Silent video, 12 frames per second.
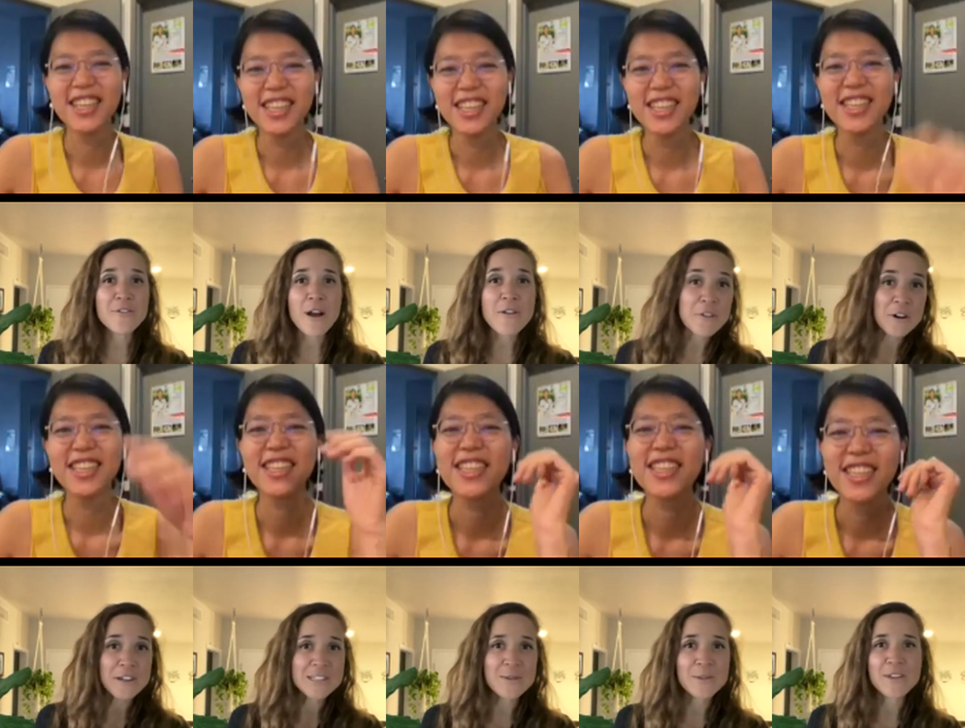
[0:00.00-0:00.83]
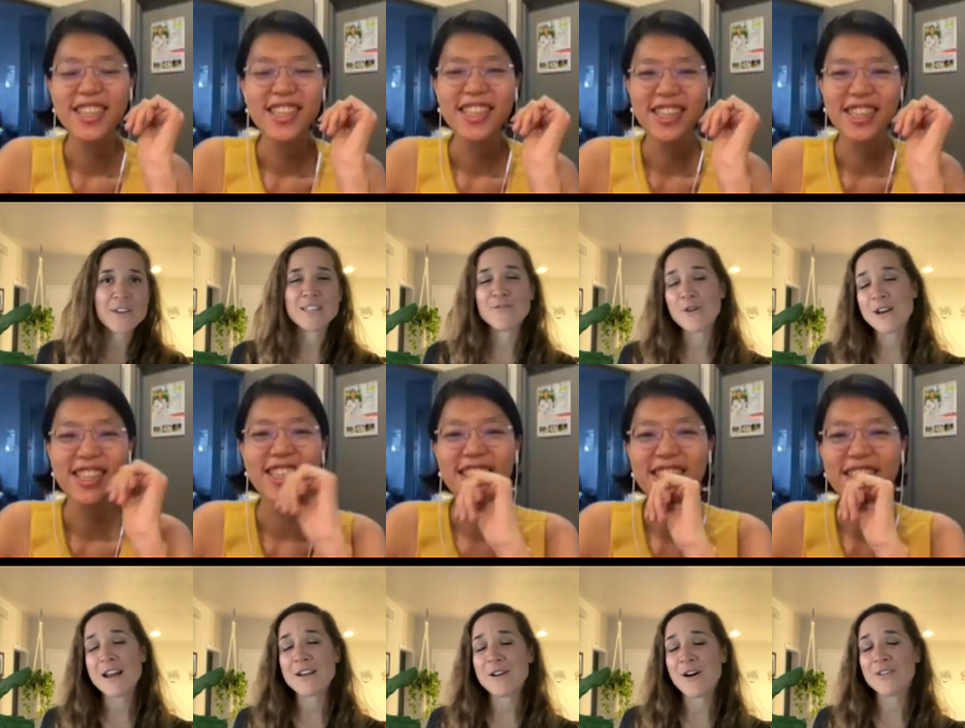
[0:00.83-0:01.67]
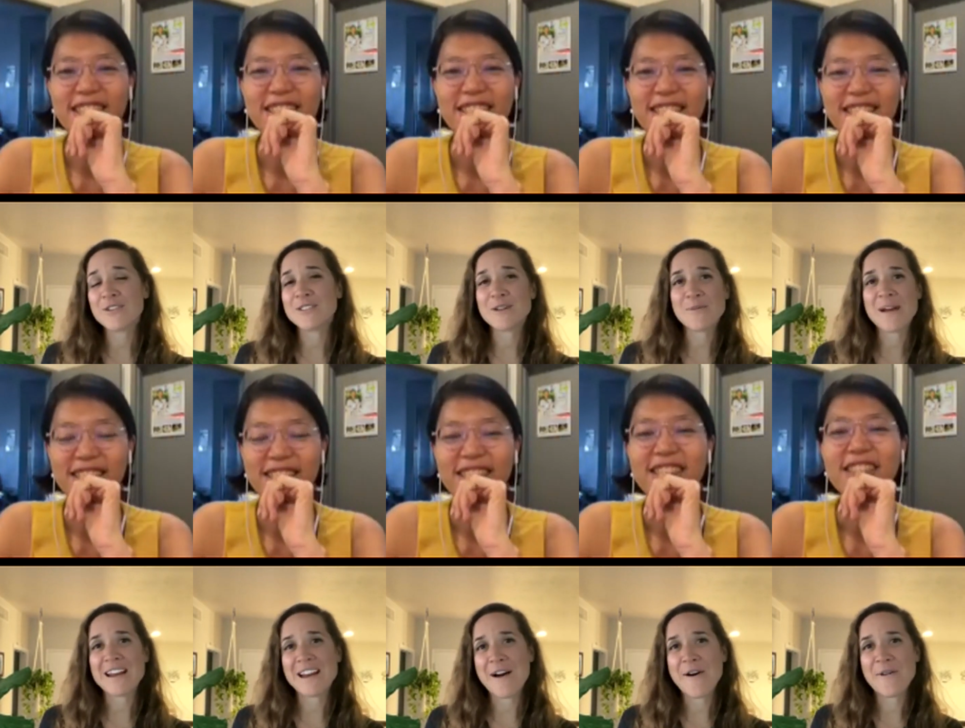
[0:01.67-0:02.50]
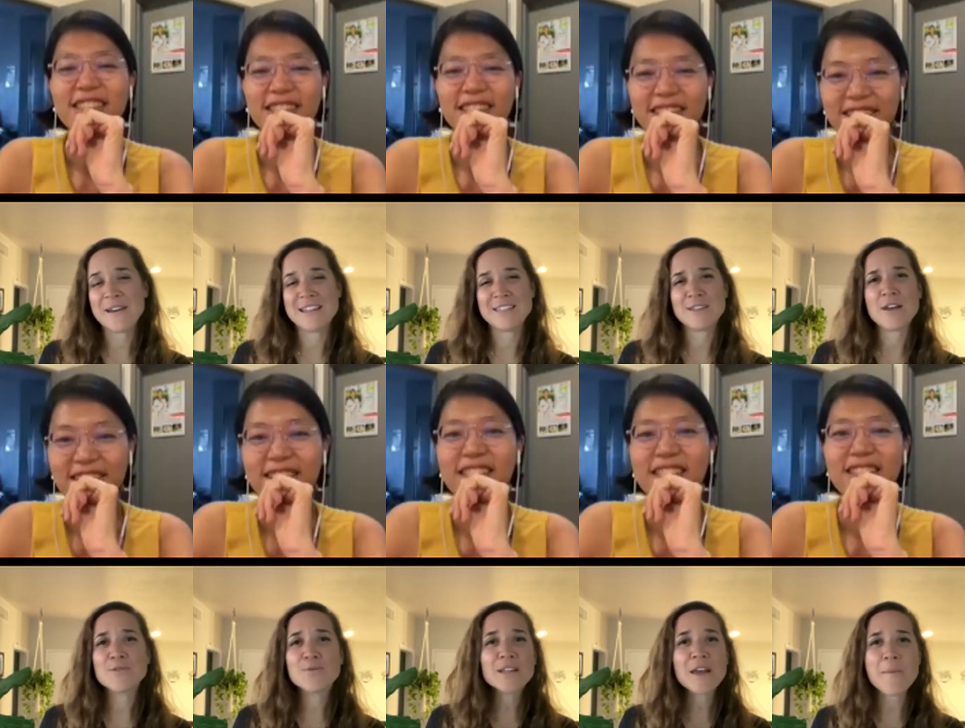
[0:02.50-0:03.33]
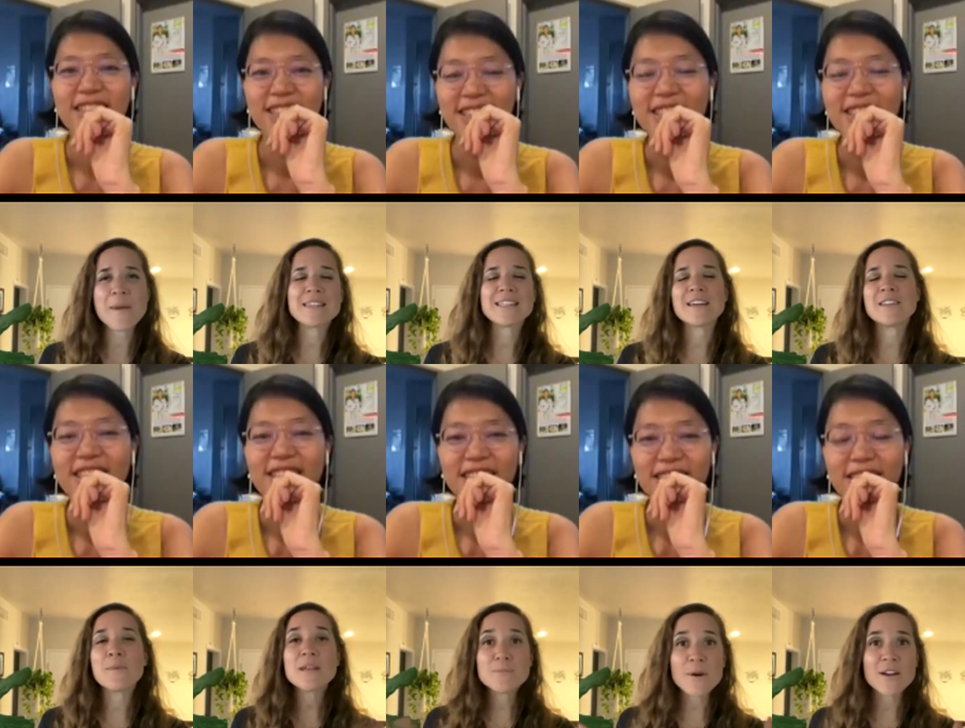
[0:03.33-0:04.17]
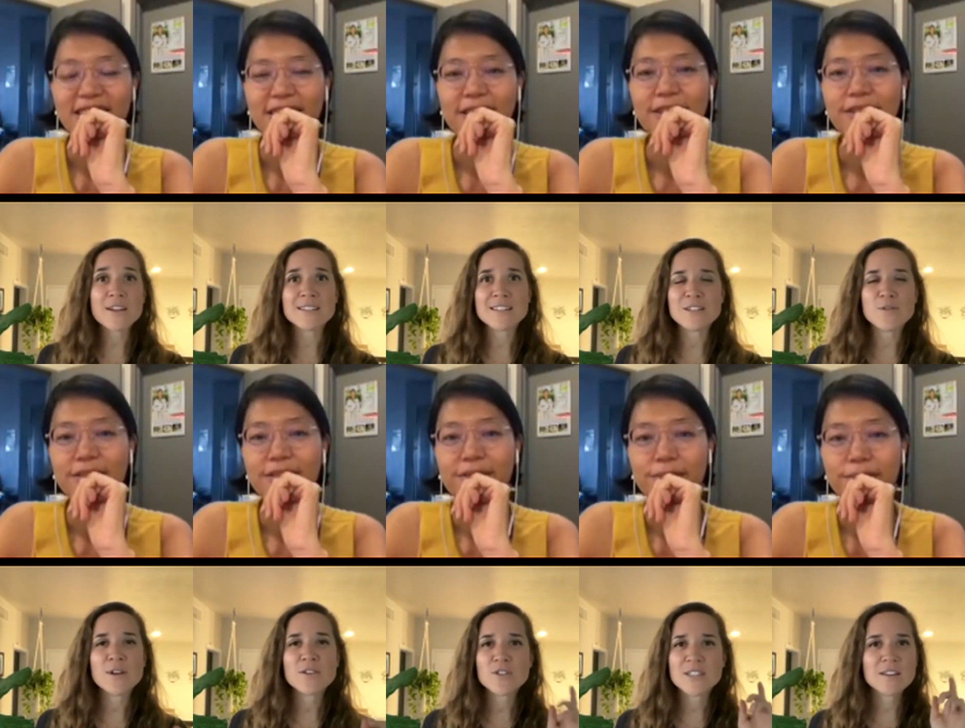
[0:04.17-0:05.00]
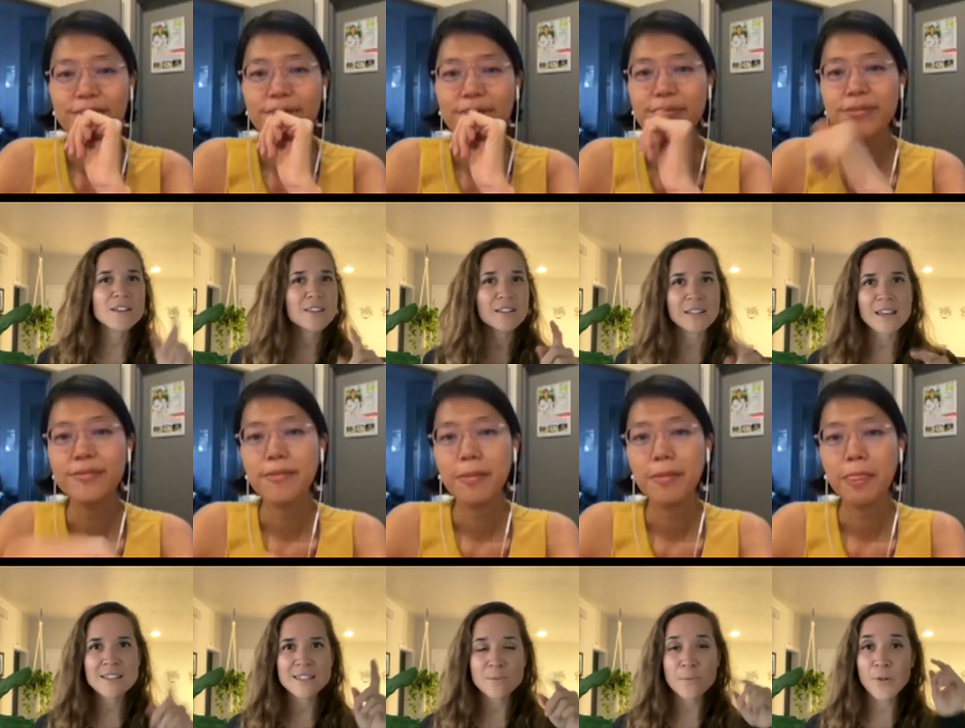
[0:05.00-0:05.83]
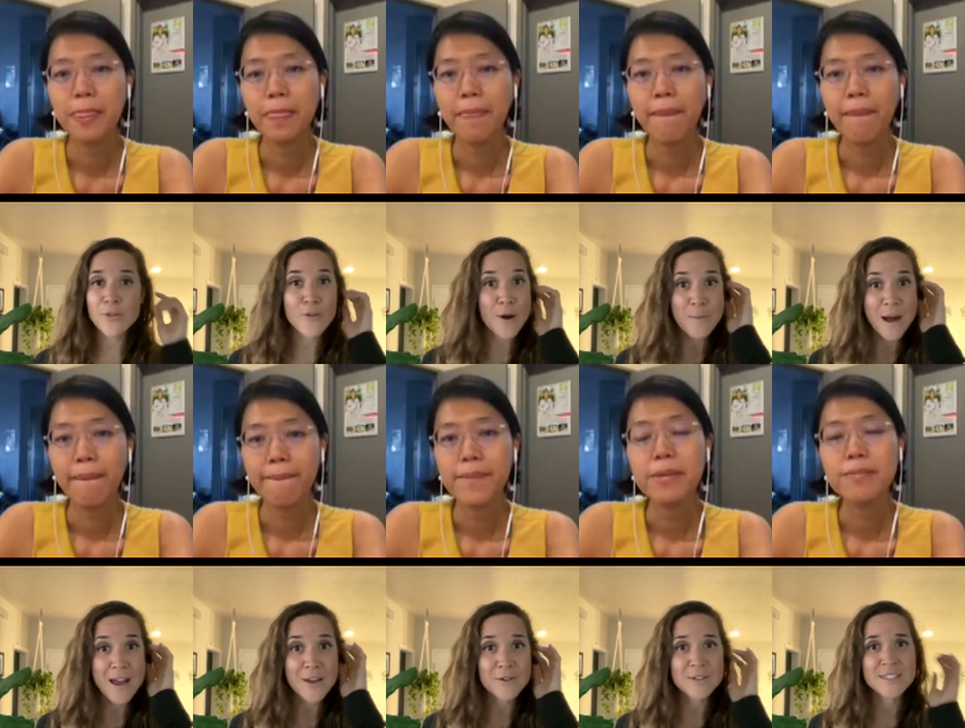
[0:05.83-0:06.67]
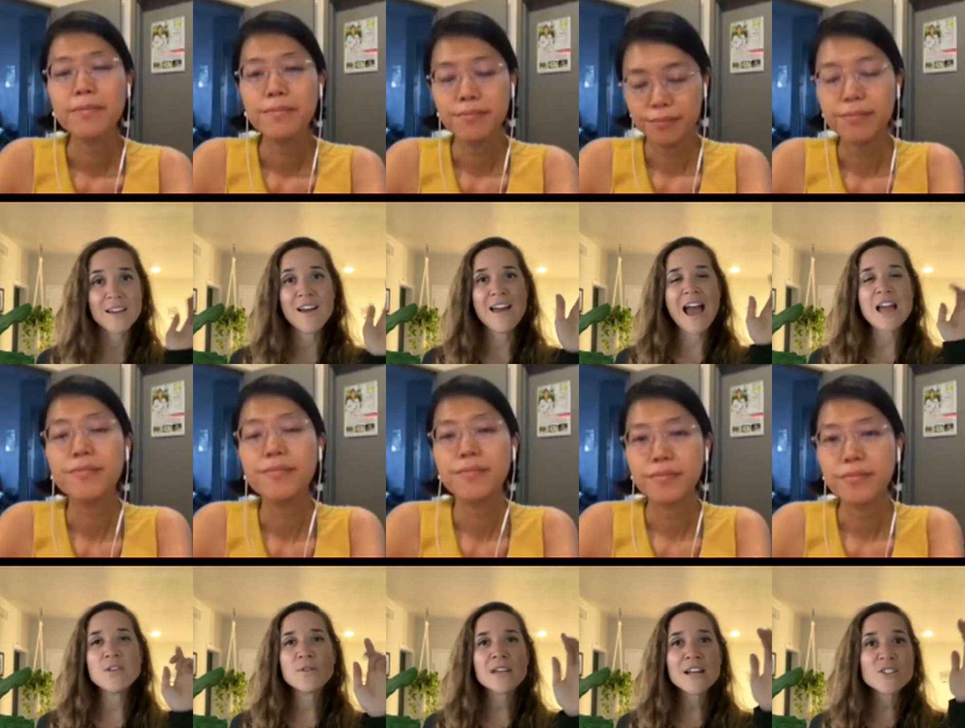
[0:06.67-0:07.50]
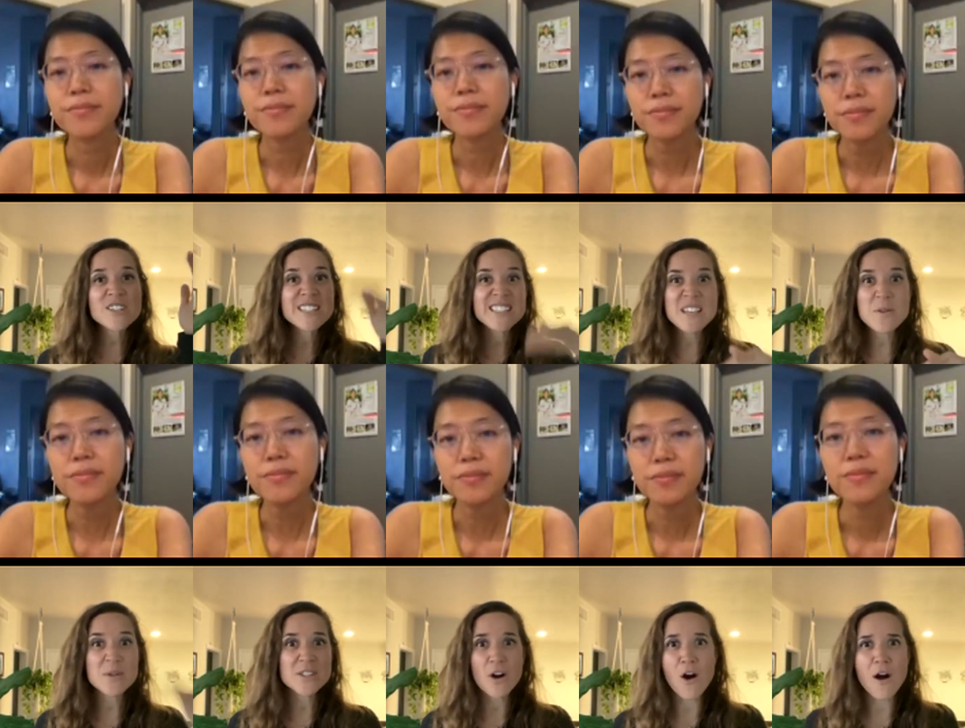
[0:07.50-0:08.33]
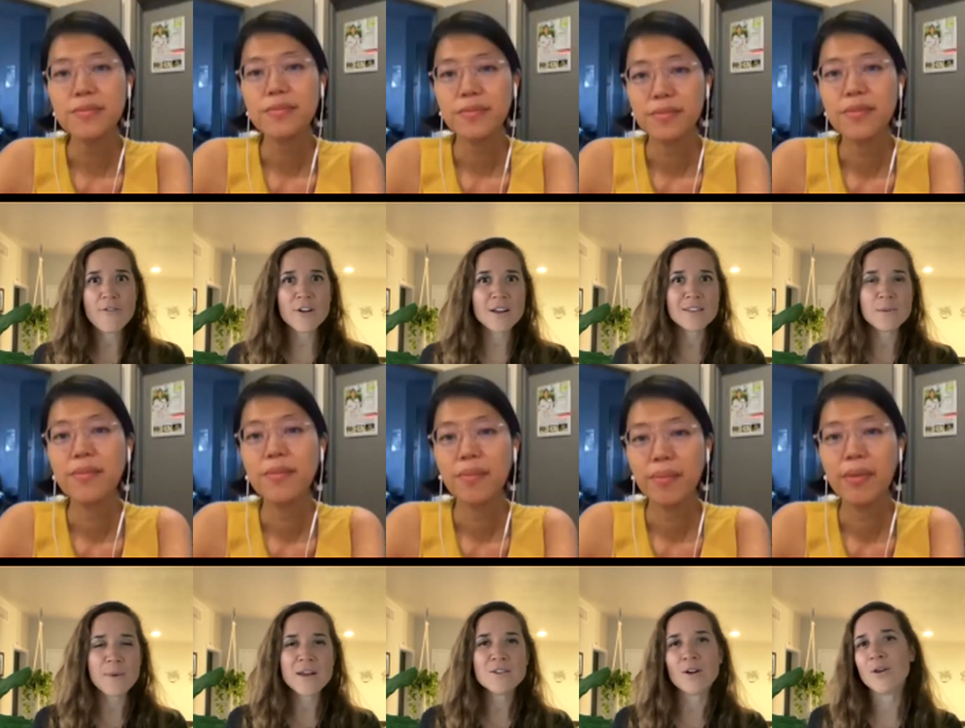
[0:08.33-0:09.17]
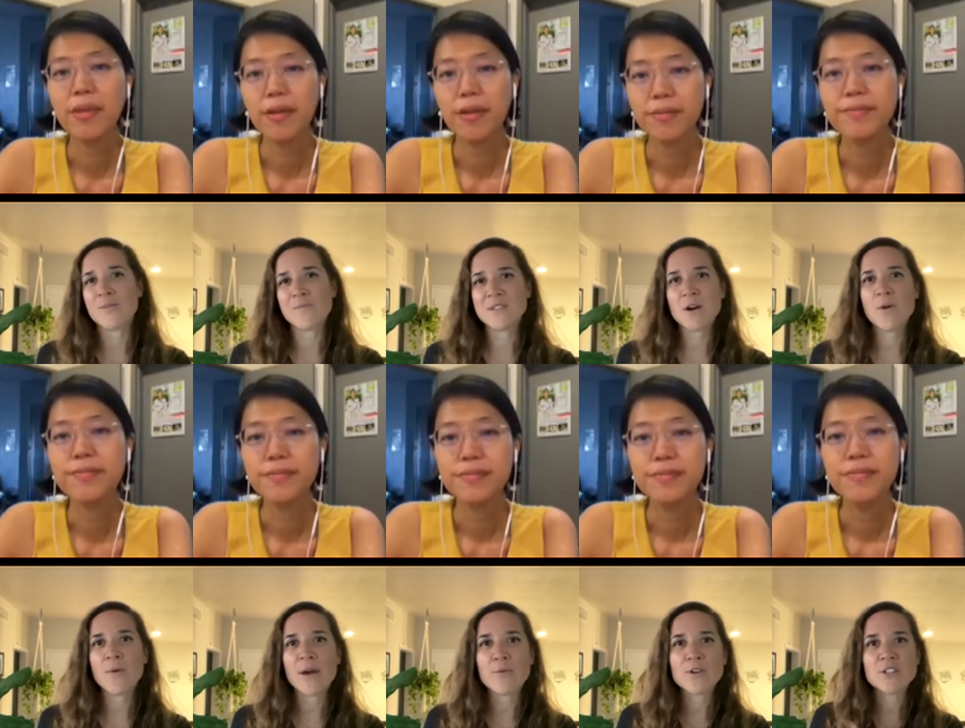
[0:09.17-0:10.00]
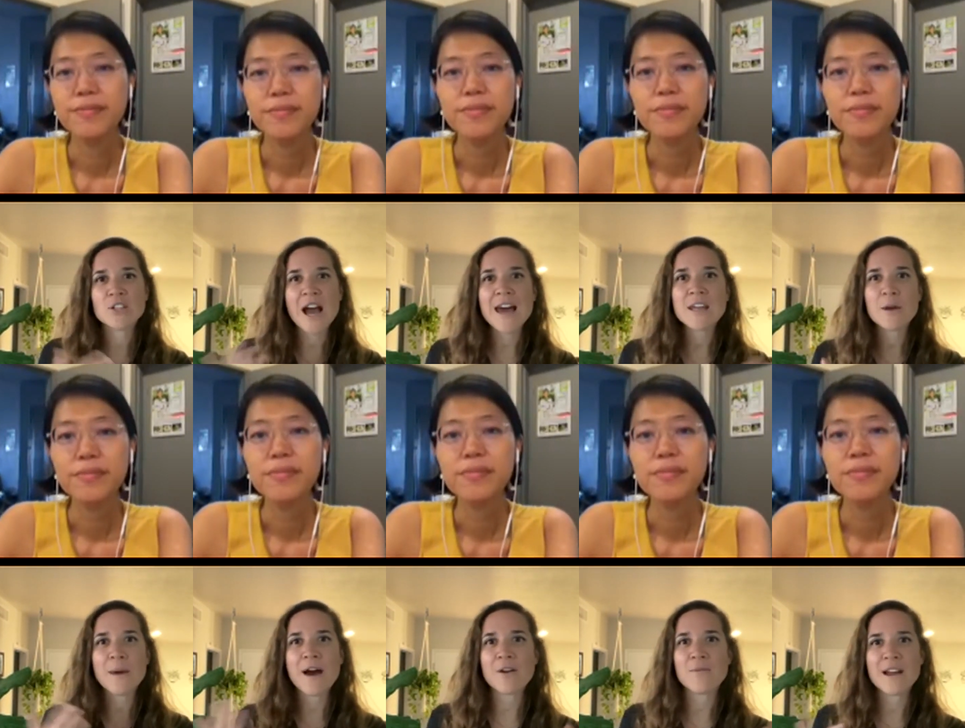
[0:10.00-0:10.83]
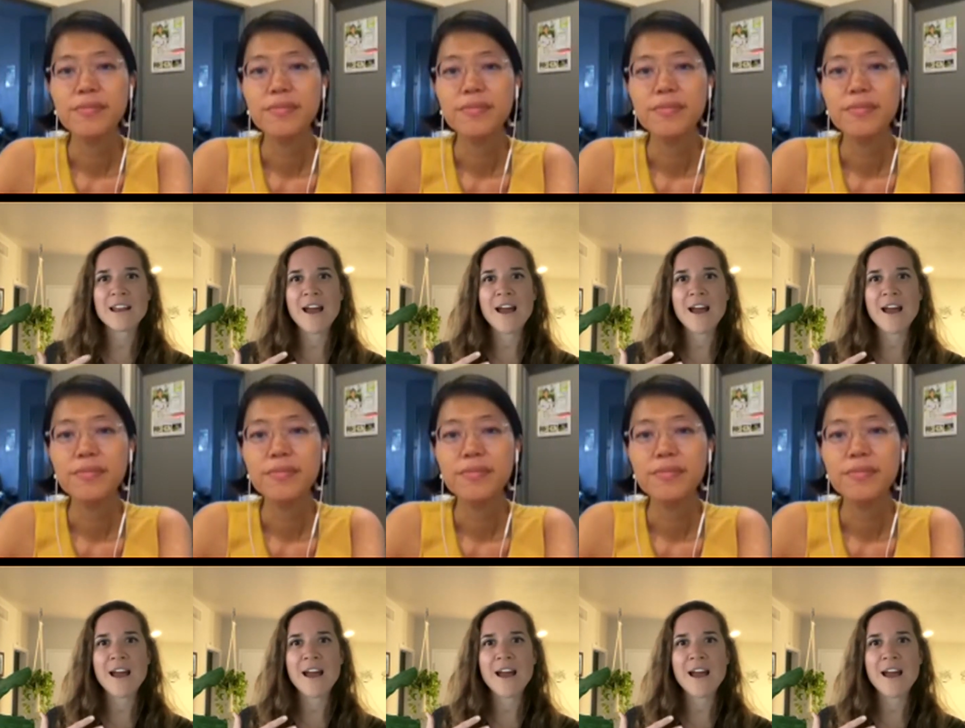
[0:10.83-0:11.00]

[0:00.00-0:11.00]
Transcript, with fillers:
Speaker 1: forever. It's only it's forty nine dollars right now, and it's it's really amazing. And the best part is you can just click the links in both of our bios, and you can actually see what's offered in the bundle. So like we're chatting about it right